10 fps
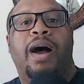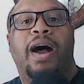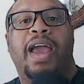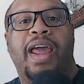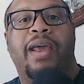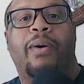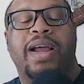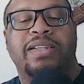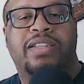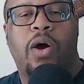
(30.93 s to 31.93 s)

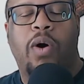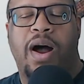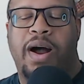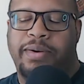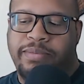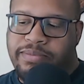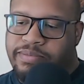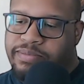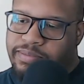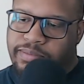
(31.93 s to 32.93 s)
Anyway, so
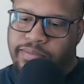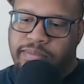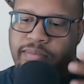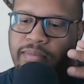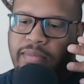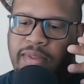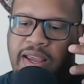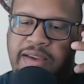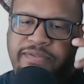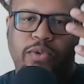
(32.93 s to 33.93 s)

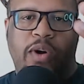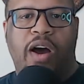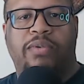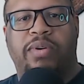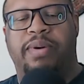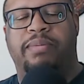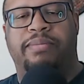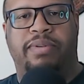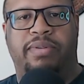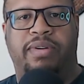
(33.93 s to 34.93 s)
if you all
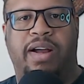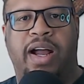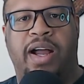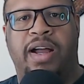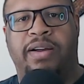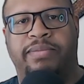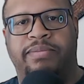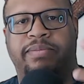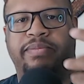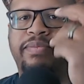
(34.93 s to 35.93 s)
remember,
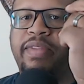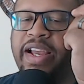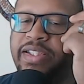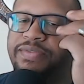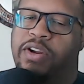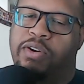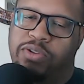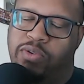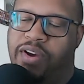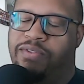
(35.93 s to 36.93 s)
thanks for
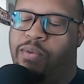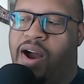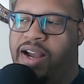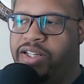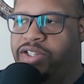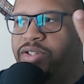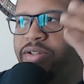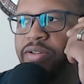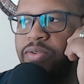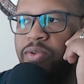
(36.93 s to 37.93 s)
those who have watched
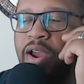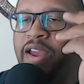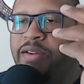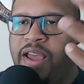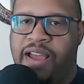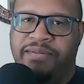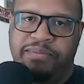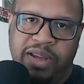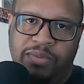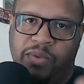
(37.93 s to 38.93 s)
and
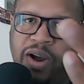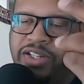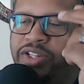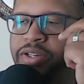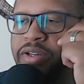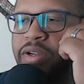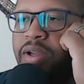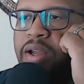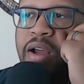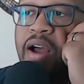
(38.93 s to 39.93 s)
have been watching.
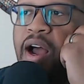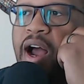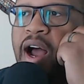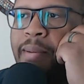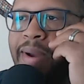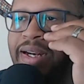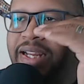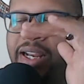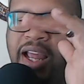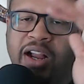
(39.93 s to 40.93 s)
I
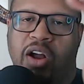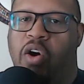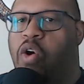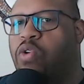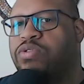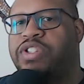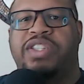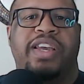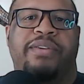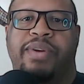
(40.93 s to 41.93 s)
did like a whole
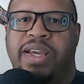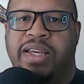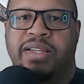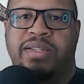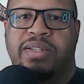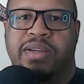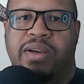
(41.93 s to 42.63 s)
series